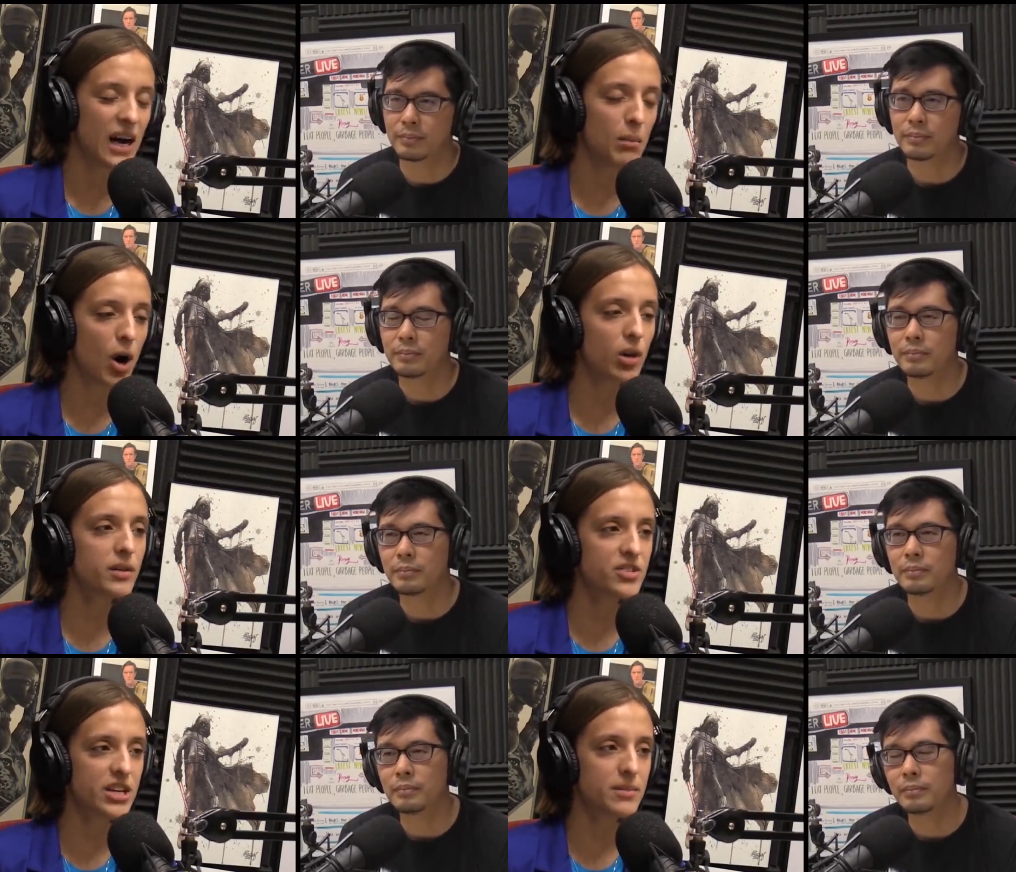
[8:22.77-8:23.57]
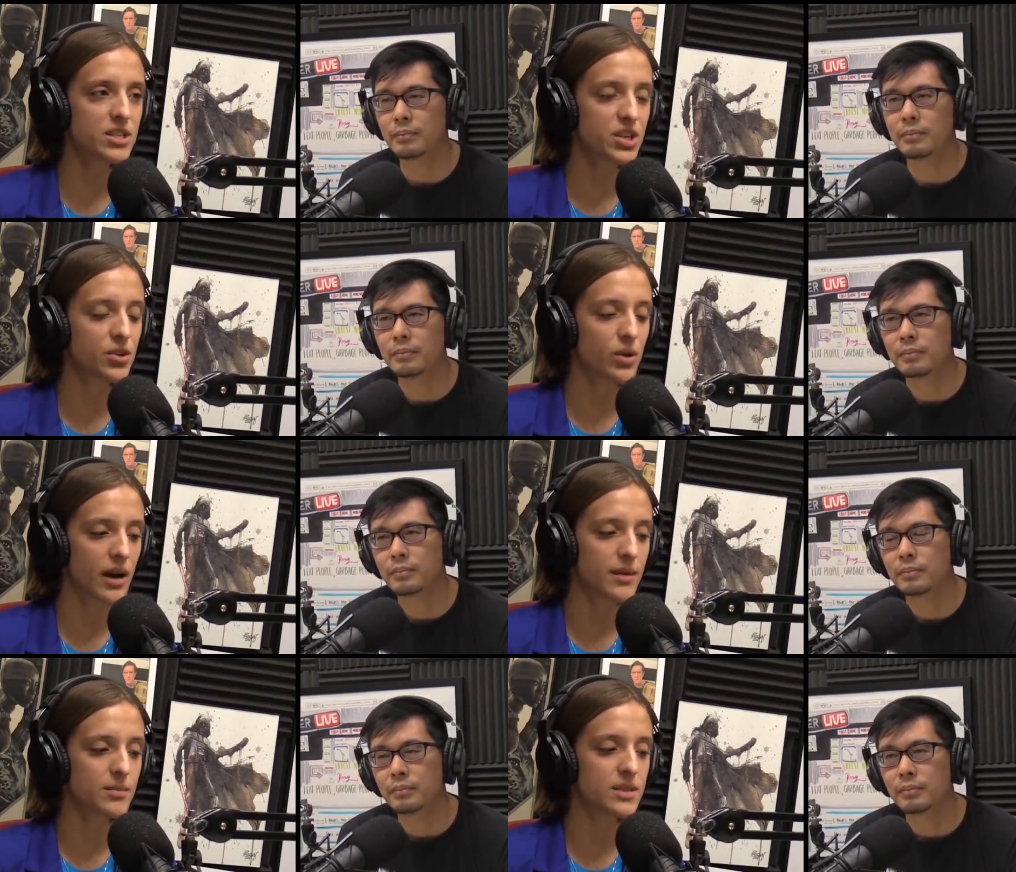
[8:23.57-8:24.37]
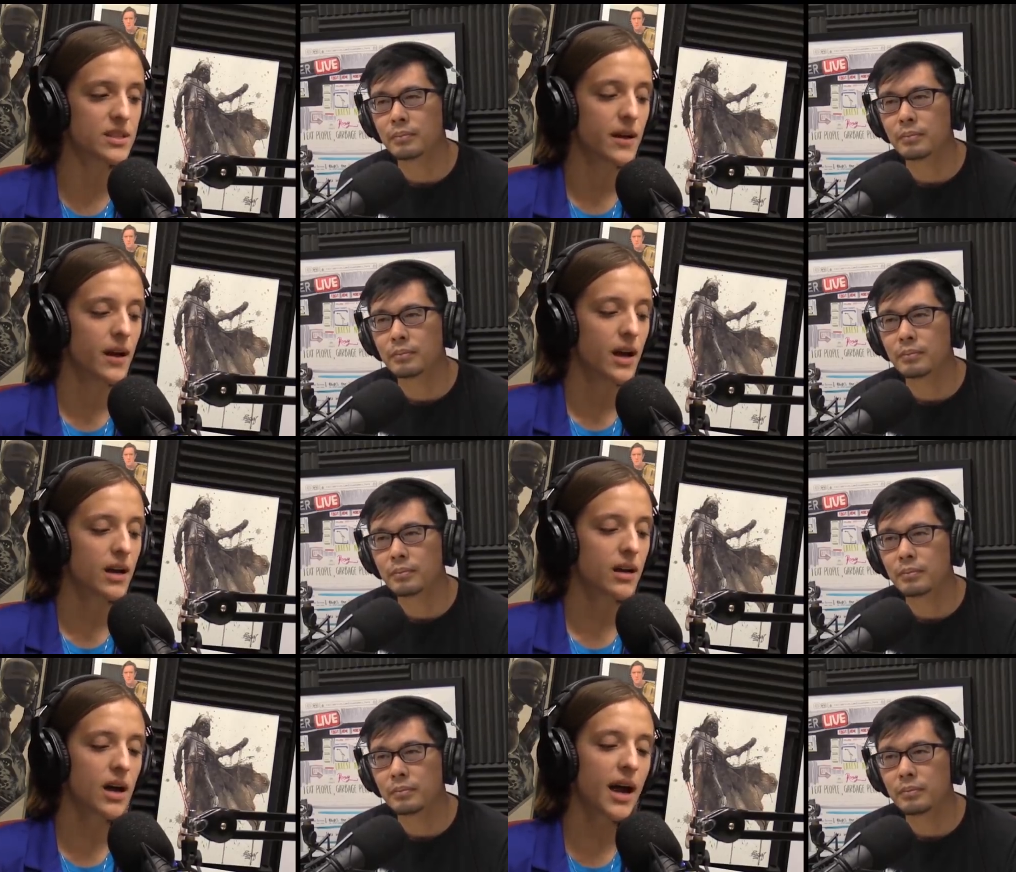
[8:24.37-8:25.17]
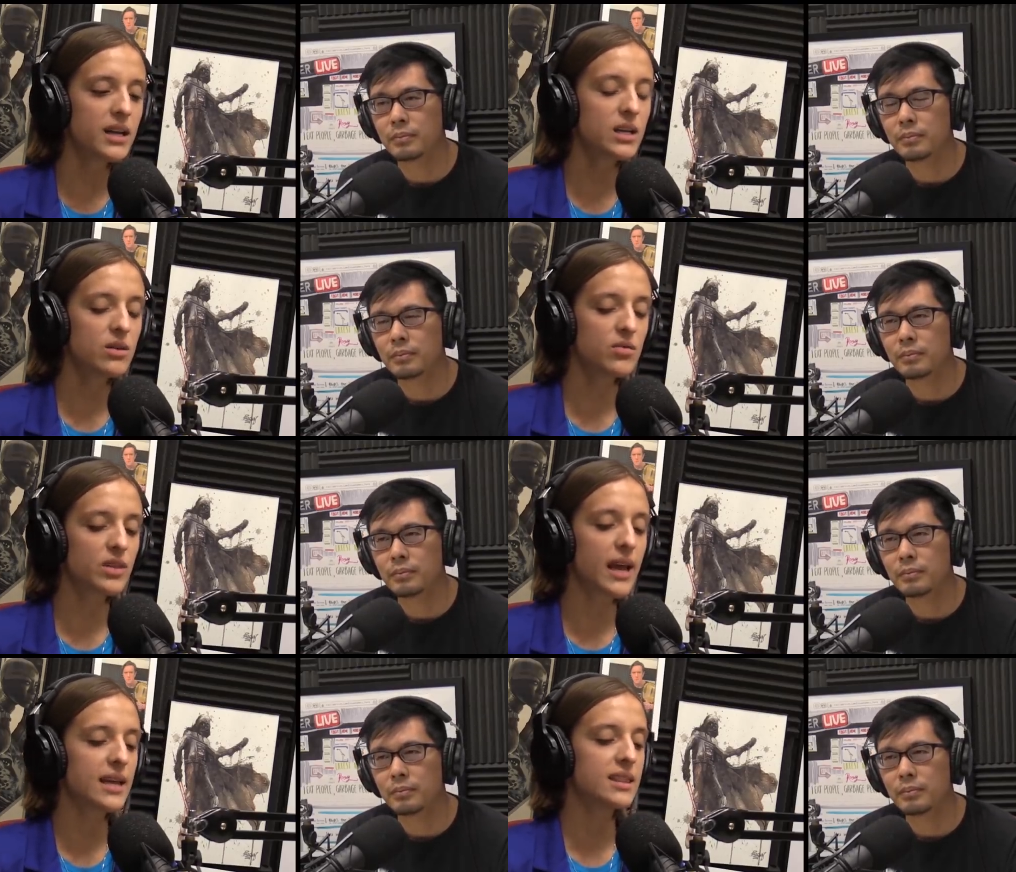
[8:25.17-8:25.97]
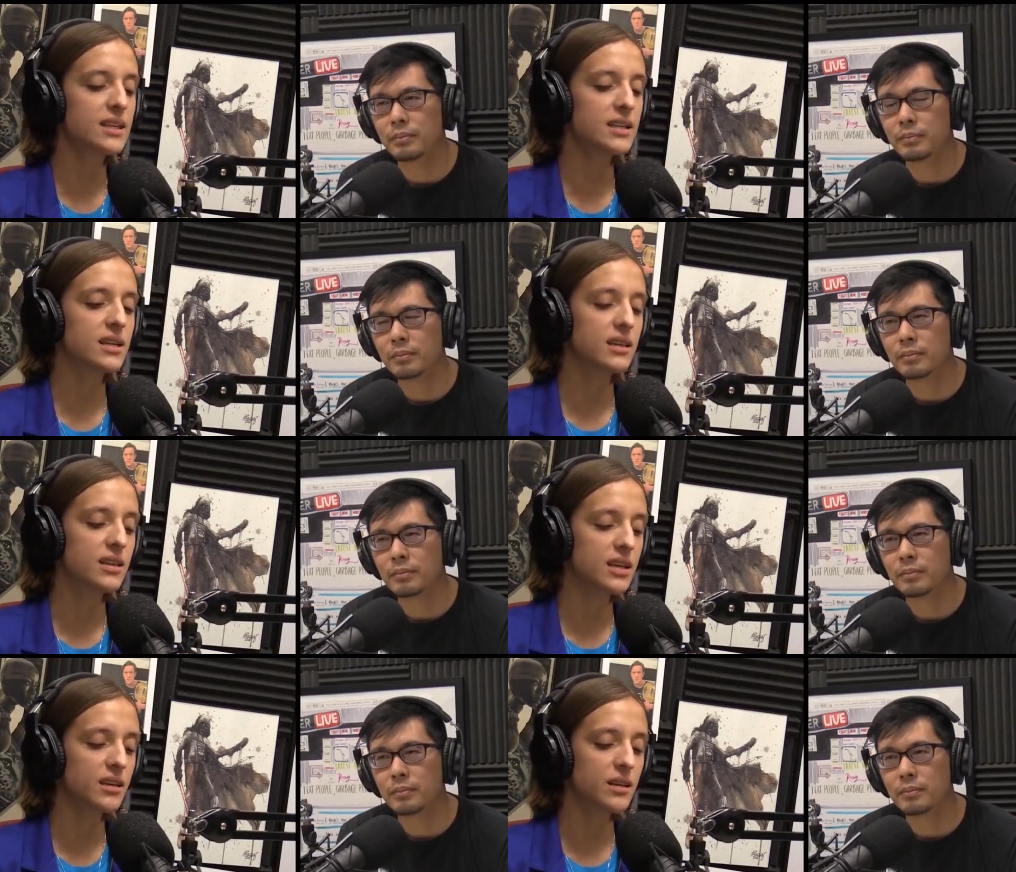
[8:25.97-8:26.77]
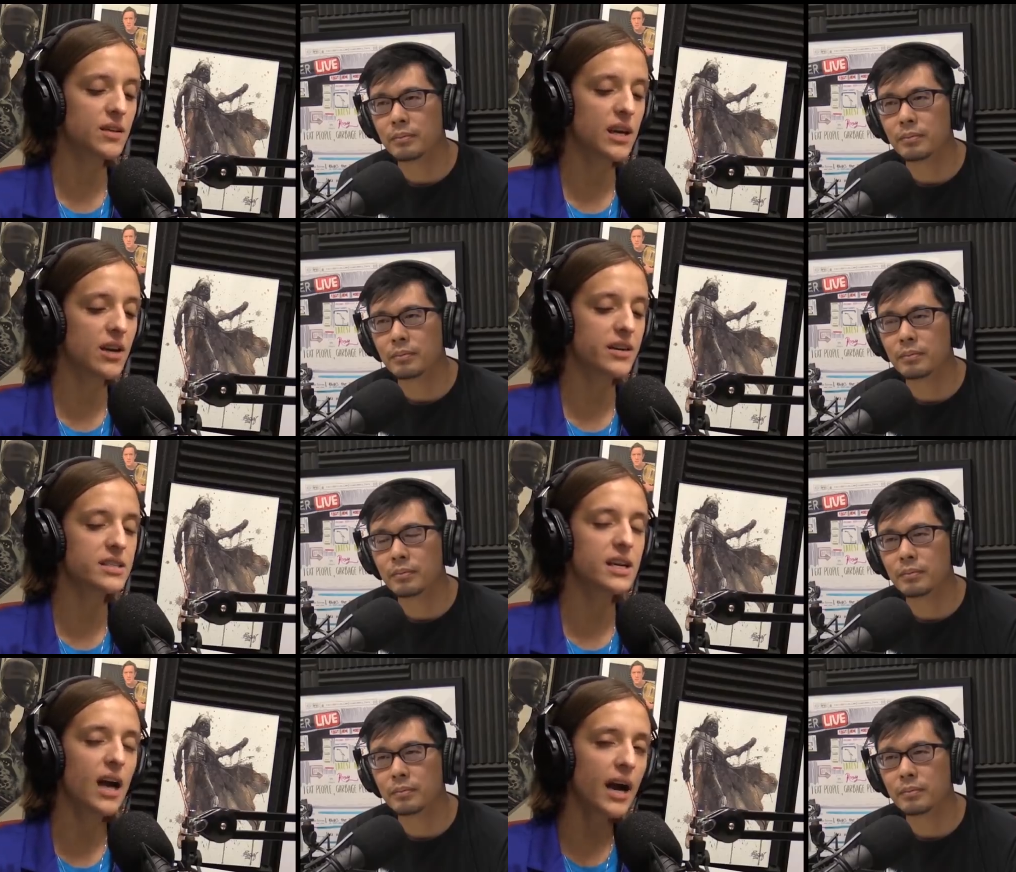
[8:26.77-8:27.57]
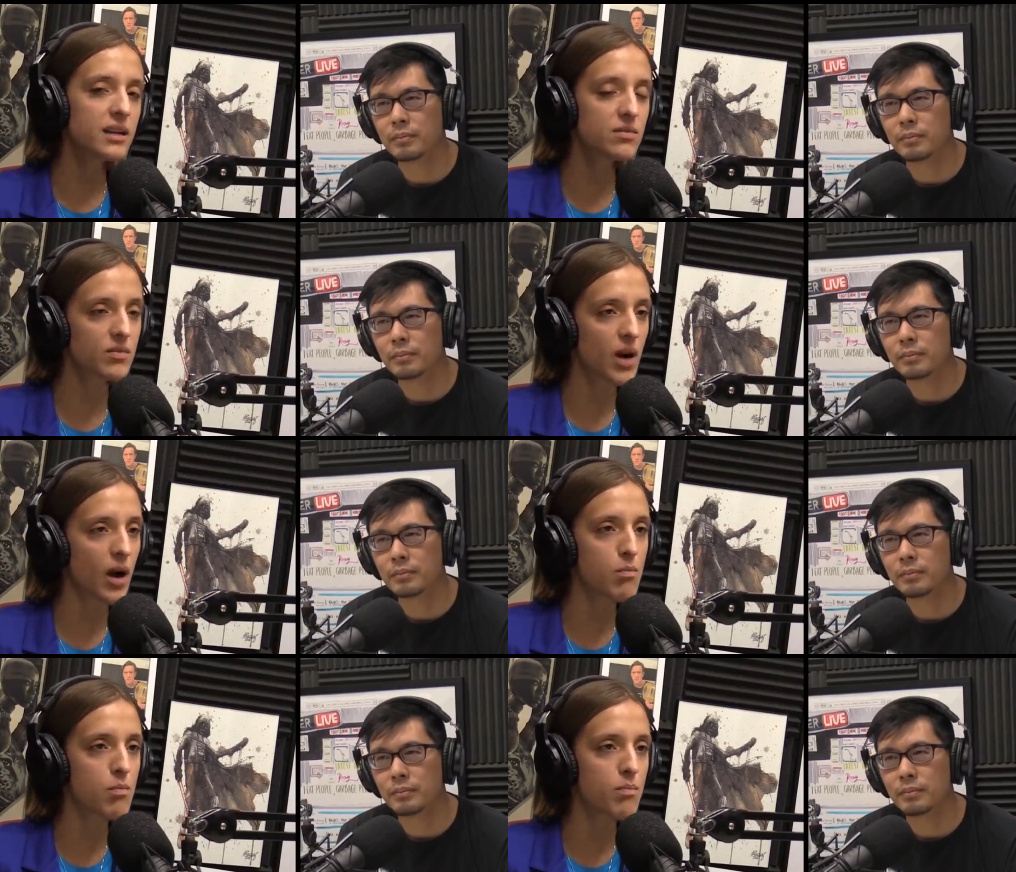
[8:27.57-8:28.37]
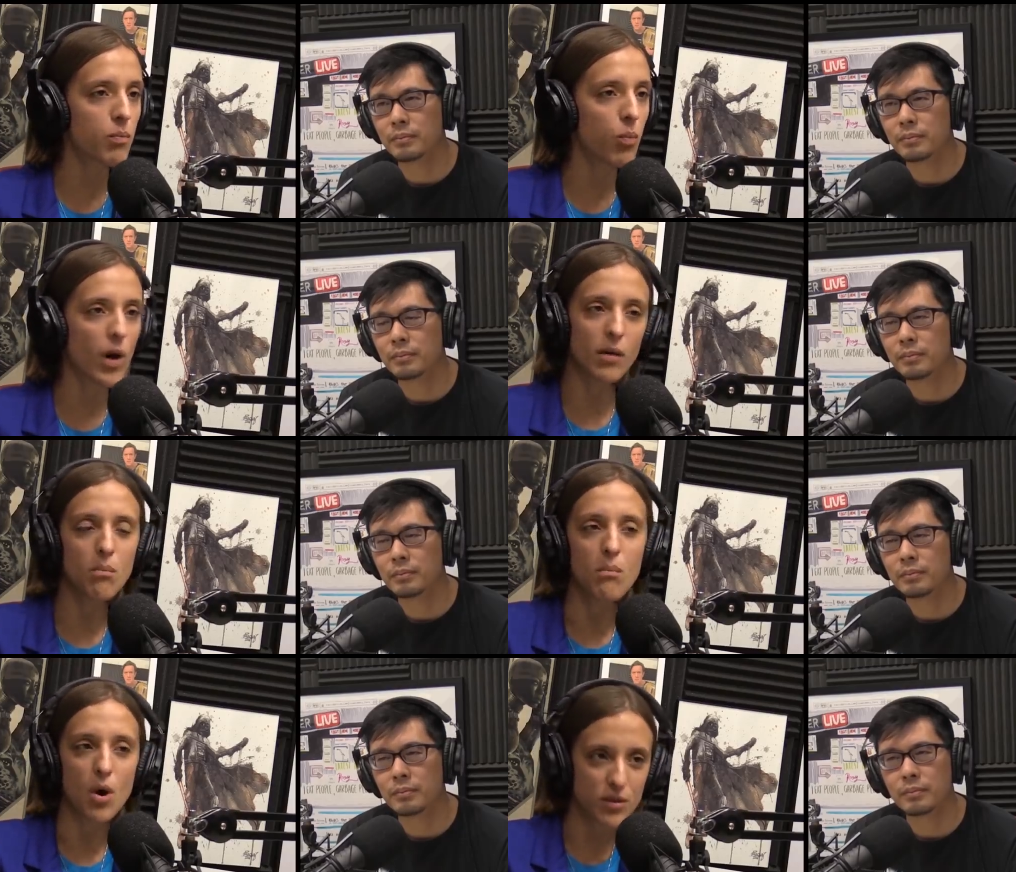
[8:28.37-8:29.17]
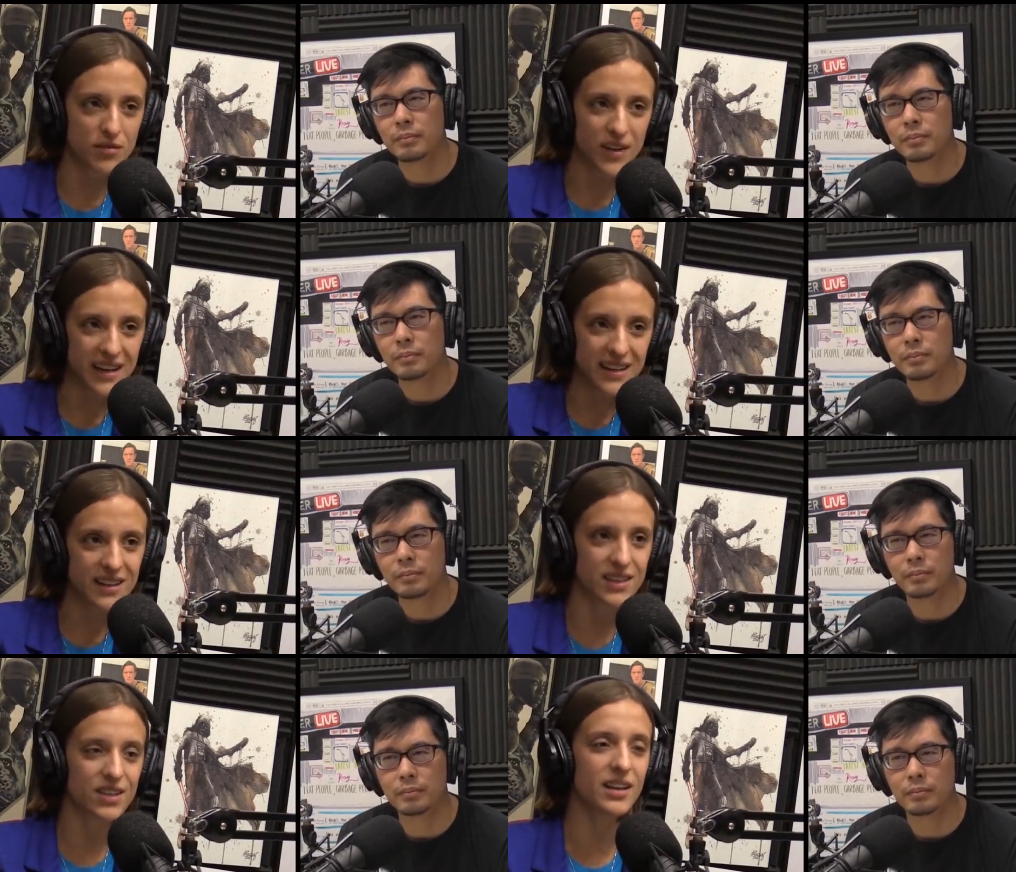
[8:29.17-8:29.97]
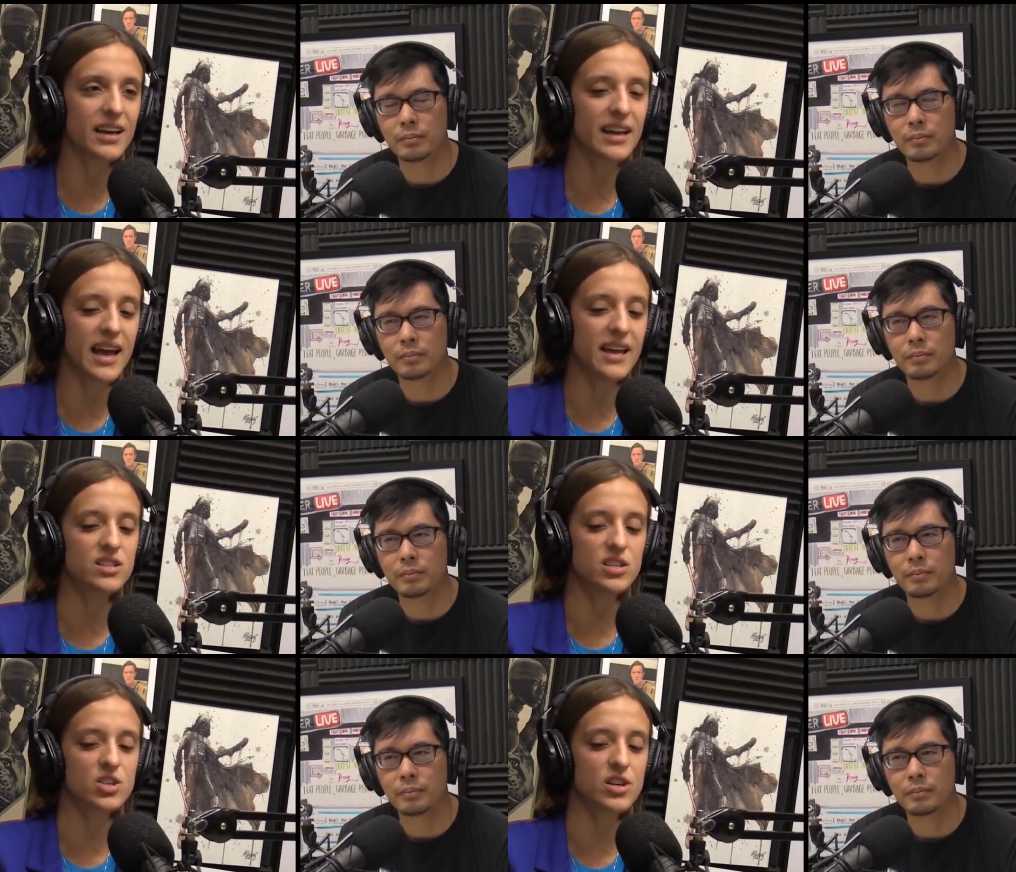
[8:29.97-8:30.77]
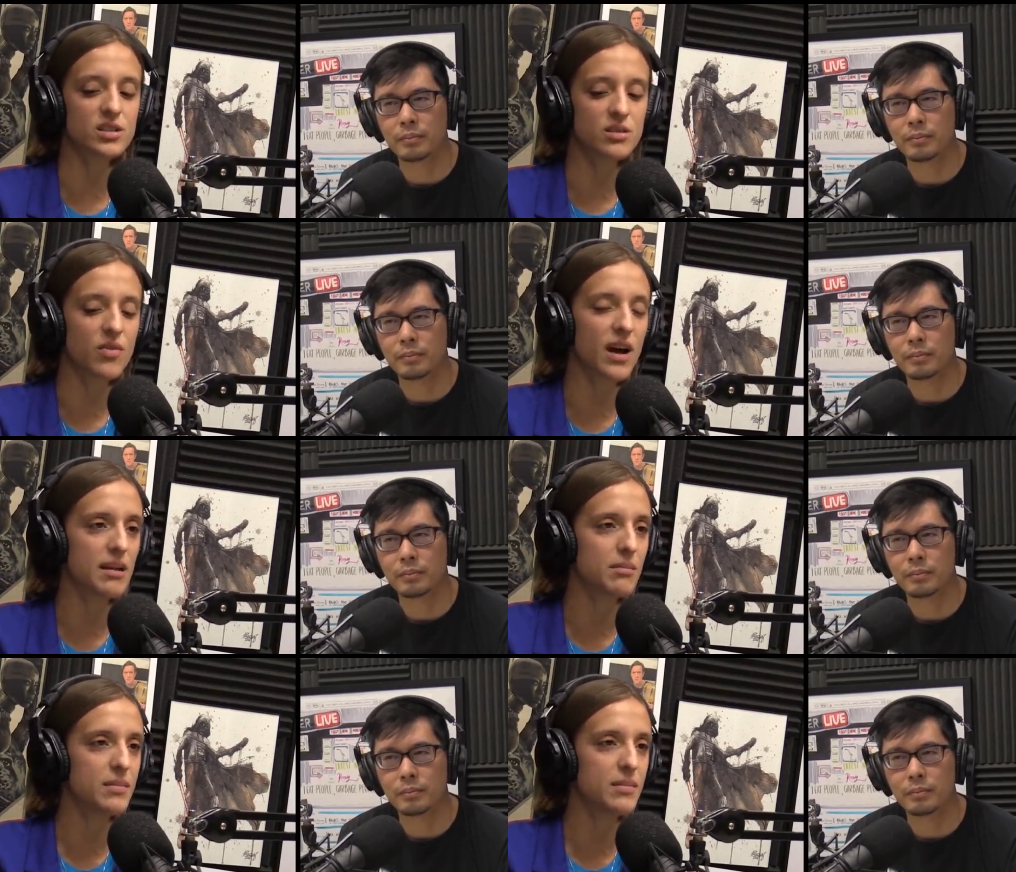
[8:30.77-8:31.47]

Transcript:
Speaker 1: um, all of jaime's crimes kind of like the the killing of king aerys they kind of are well motivated. Mm -hmm. They're mm-hmm. like an ends to justify a